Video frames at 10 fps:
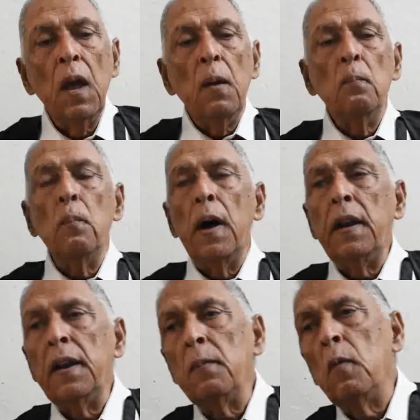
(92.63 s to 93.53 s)

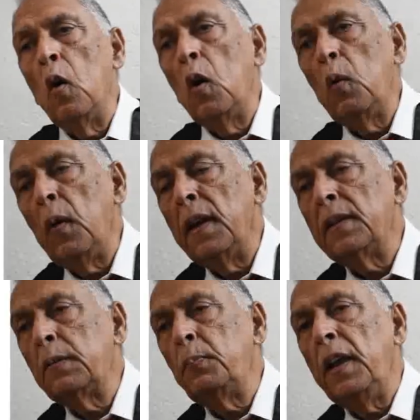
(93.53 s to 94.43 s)
Mariam
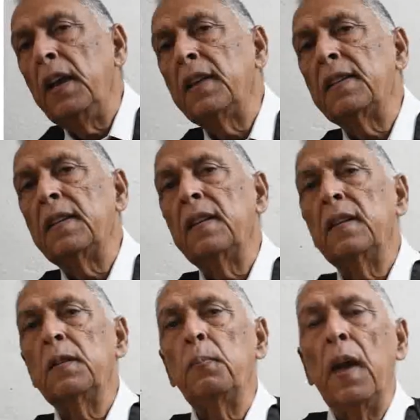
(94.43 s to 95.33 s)
always speaks
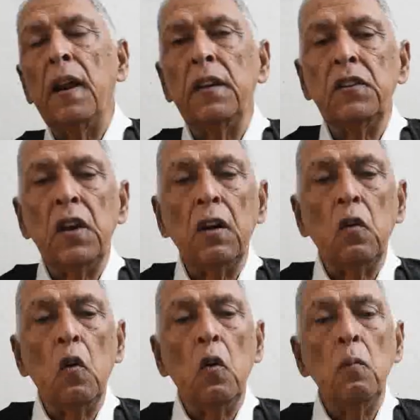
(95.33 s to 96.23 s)
Spanish at
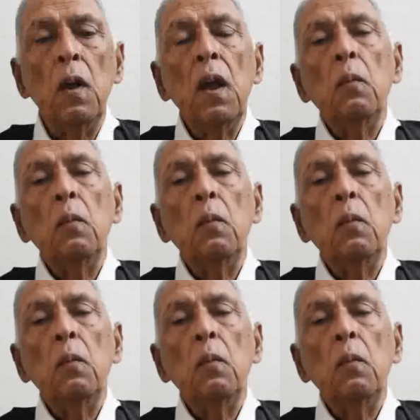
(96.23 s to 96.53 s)
home.